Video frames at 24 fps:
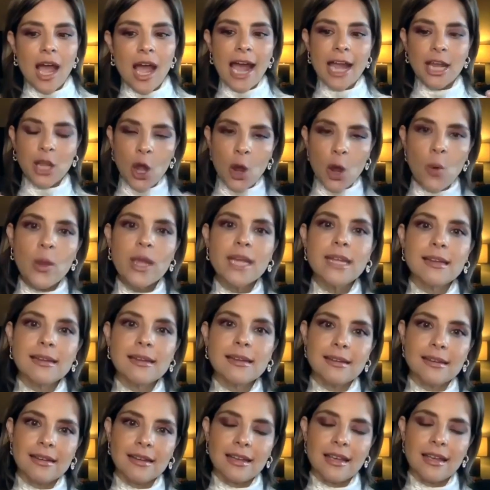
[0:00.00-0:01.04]
I go
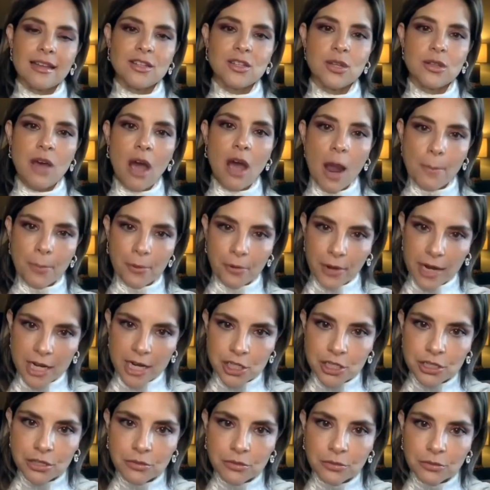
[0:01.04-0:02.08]
in to the
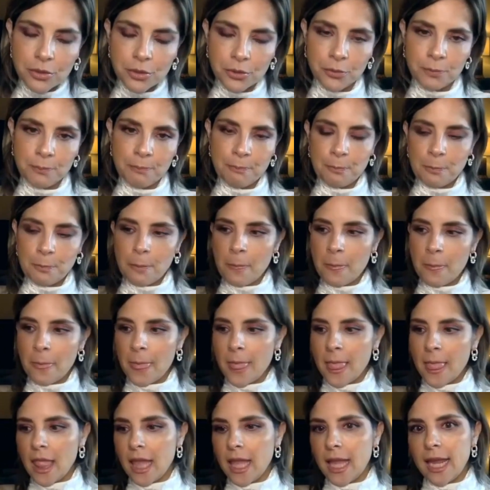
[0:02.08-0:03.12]
operation room
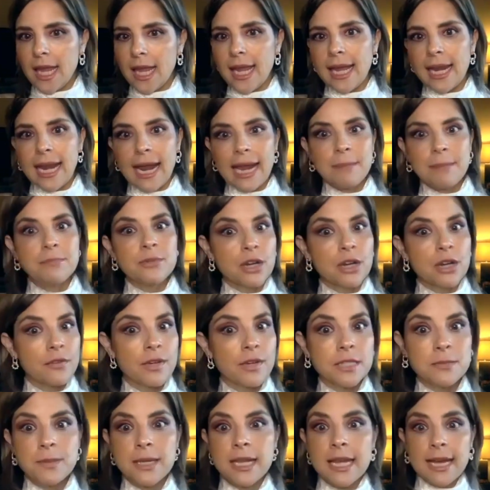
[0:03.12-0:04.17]
and I'm
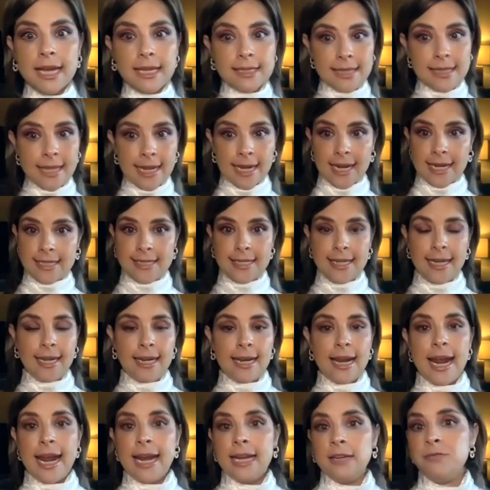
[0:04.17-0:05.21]
nervous because, like I
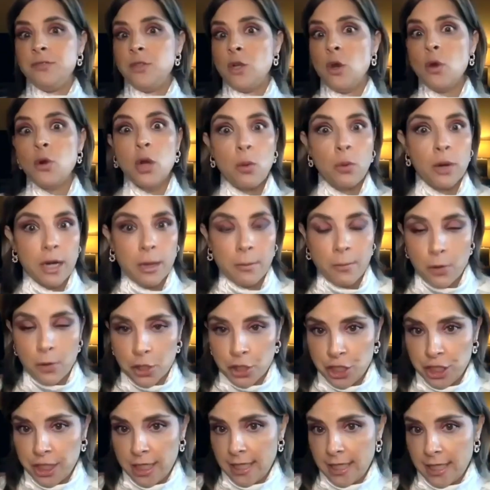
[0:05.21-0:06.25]
said, I don't know what an
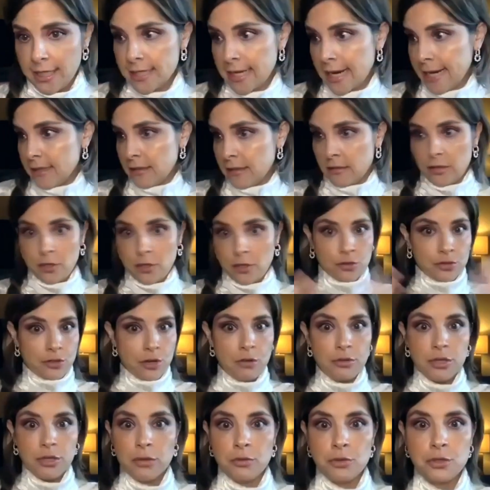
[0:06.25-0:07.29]
abortion is. There's
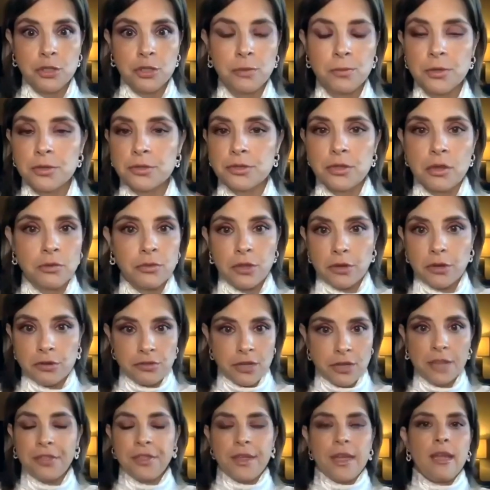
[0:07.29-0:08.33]
no YouTube. There's
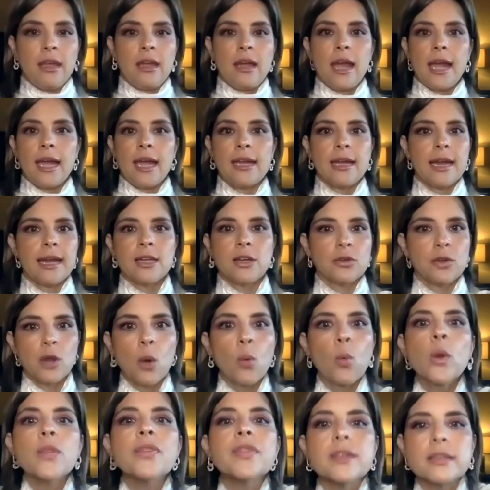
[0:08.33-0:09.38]
nothing. I don't
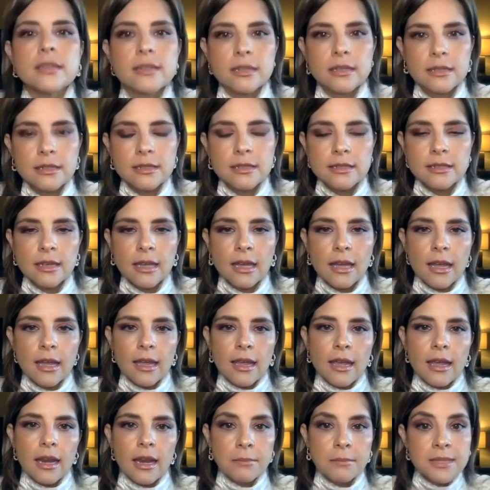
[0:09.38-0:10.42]
know what this is.
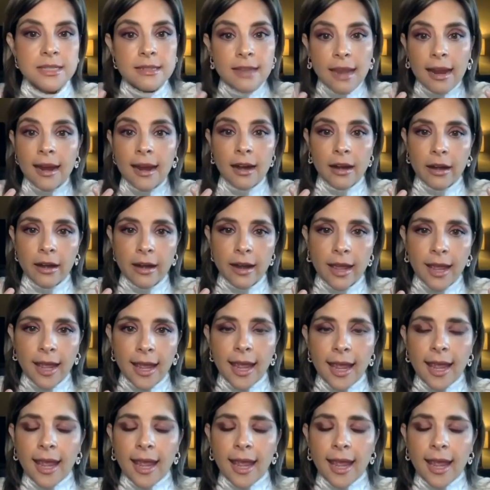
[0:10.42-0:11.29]
I'm scared.